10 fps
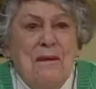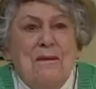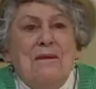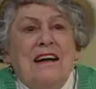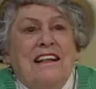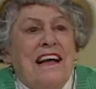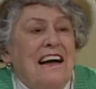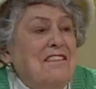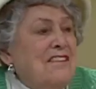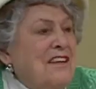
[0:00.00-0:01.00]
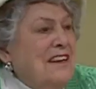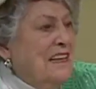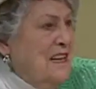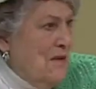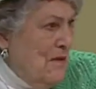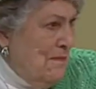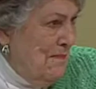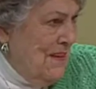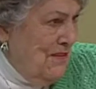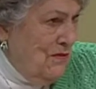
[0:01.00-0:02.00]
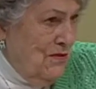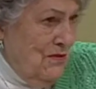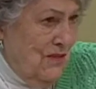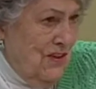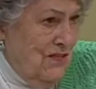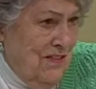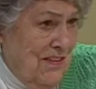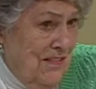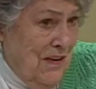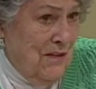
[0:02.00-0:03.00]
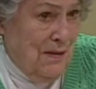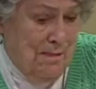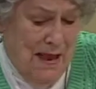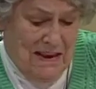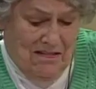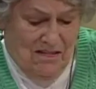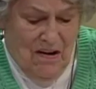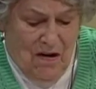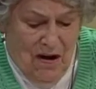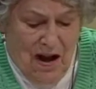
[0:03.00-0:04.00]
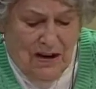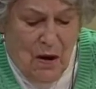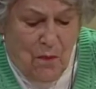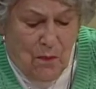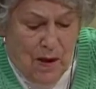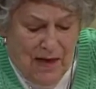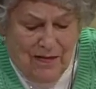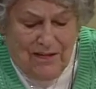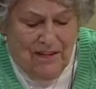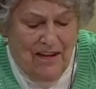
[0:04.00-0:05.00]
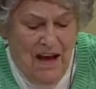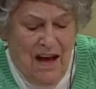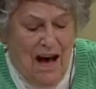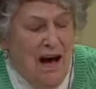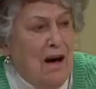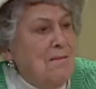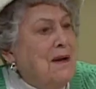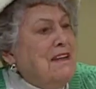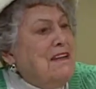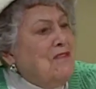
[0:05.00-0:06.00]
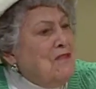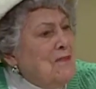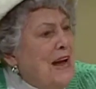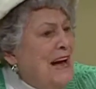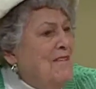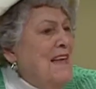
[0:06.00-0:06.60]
Well, I certainly hope that your traditions aren't based on weather, but did you have